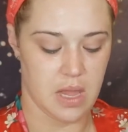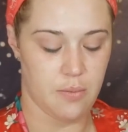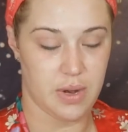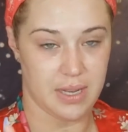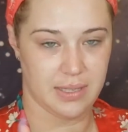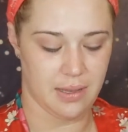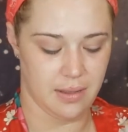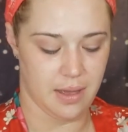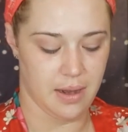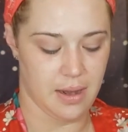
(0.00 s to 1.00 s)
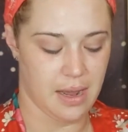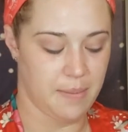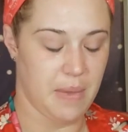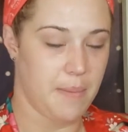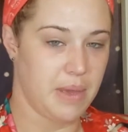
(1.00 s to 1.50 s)
And when I say that,
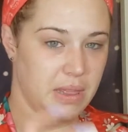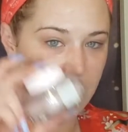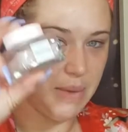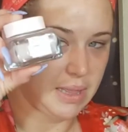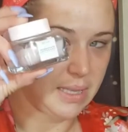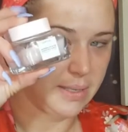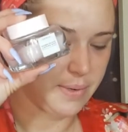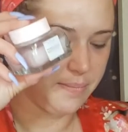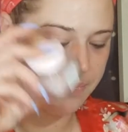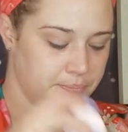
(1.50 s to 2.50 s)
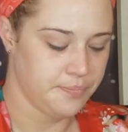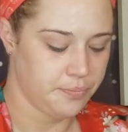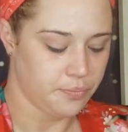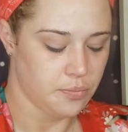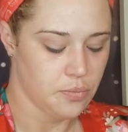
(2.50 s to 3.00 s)
I mainly mean this
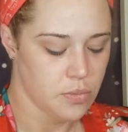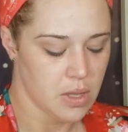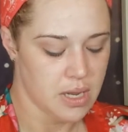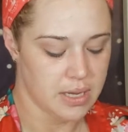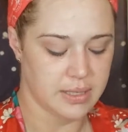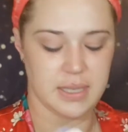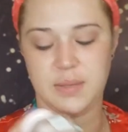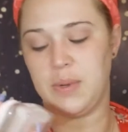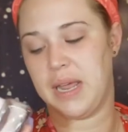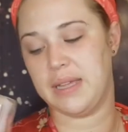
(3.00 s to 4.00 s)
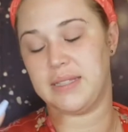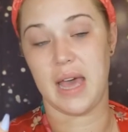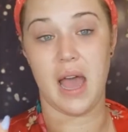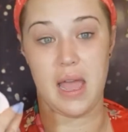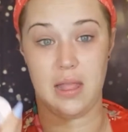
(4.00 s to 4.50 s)
one, because this one has
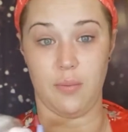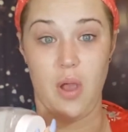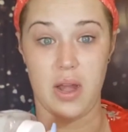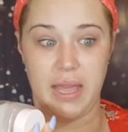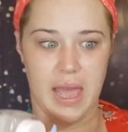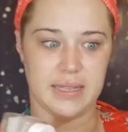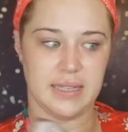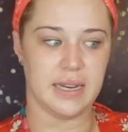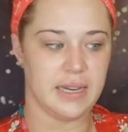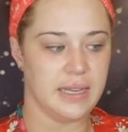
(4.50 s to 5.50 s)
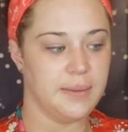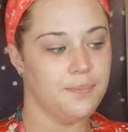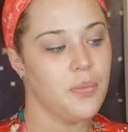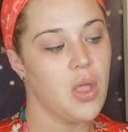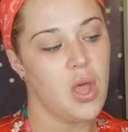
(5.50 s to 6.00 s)
that hyaluronic acid in
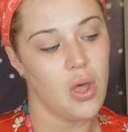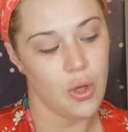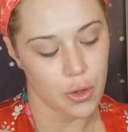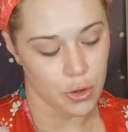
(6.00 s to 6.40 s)
it.